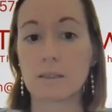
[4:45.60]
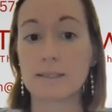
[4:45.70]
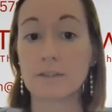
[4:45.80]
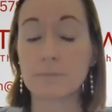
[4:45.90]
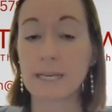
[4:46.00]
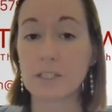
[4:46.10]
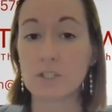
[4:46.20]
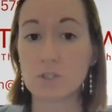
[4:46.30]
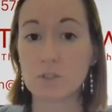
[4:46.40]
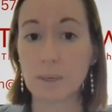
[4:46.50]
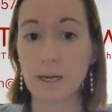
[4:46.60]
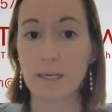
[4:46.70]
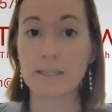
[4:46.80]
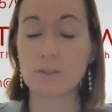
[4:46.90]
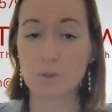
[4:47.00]
Self-managed
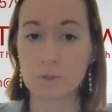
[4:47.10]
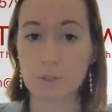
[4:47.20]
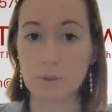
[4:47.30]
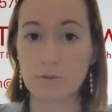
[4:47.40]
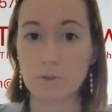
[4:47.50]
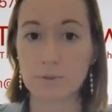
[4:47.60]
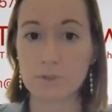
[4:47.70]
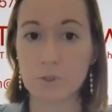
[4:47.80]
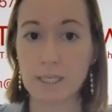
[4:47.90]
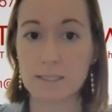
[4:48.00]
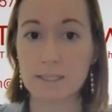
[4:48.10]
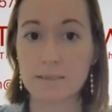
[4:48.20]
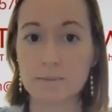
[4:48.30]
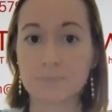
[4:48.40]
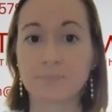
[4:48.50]
super is also a form of
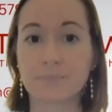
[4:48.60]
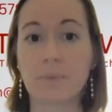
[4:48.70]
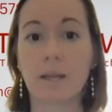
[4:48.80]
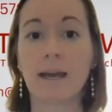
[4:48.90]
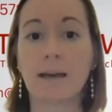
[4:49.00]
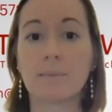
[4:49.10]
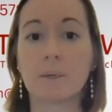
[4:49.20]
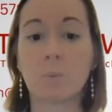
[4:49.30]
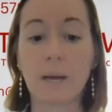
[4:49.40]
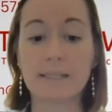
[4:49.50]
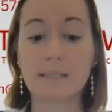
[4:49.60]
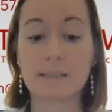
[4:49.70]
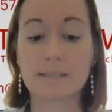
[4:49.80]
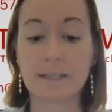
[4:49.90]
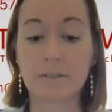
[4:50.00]
trust. When
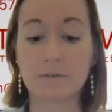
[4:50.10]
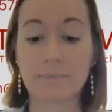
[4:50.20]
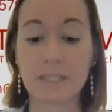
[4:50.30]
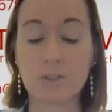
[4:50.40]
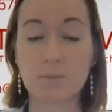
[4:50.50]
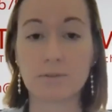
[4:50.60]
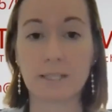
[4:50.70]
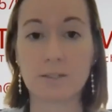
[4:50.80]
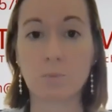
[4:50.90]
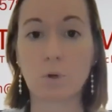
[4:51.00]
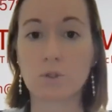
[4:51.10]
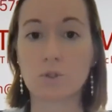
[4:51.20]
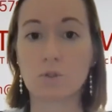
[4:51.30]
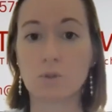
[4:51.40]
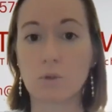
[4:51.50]
self-managed super funds want
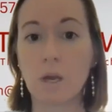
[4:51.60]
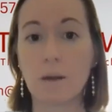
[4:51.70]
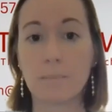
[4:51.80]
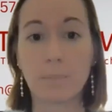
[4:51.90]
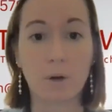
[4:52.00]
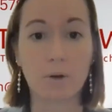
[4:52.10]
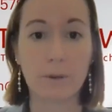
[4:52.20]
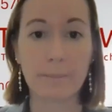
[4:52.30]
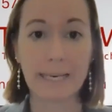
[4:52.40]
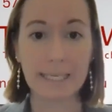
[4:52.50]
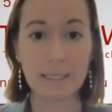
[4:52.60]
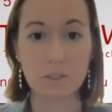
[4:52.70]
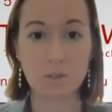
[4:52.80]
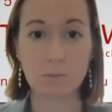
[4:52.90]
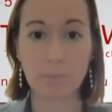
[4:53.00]
to borrow money
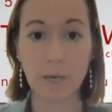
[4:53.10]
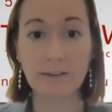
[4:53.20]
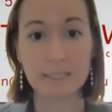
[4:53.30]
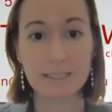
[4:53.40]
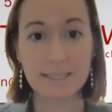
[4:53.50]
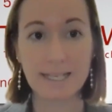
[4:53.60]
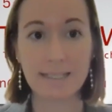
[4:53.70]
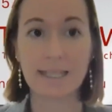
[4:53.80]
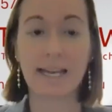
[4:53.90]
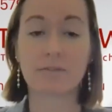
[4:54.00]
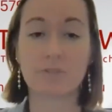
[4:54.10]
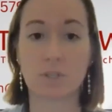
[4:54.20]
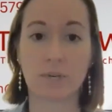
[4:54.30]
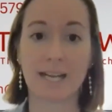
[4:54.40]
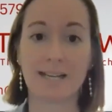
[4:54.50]
to buy real estate, they have to
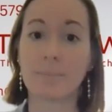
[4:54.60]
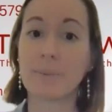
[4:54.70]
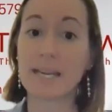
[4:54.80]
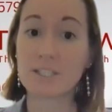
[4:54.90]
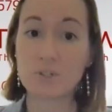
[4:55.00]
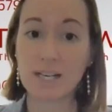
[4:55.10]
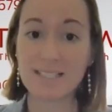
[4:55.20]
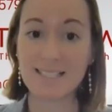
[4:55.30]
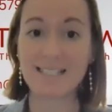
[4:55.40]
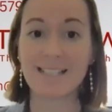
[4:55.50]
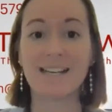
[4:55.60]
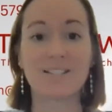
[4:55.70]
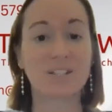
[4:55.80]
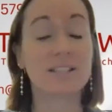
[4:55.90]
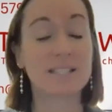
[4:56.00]
create a bare trust.
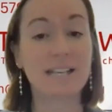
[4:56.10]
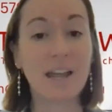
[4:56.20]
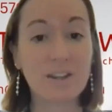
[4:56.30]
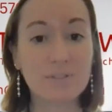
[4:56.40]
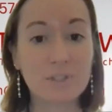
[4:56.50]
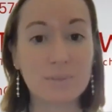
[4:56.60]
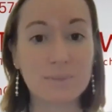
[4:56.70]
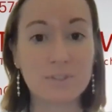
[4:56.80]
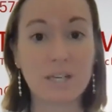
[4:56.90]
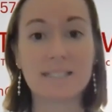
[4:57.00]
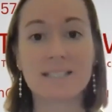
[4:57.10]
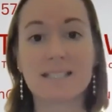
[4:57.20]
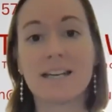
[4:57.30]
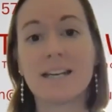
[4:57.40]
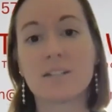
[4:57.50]
So that's another form of trust.
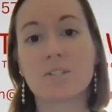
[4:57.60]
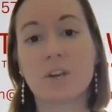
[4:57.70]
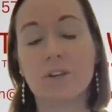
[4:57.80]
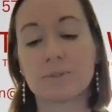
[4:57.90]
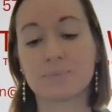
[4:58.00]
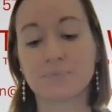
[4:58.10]
So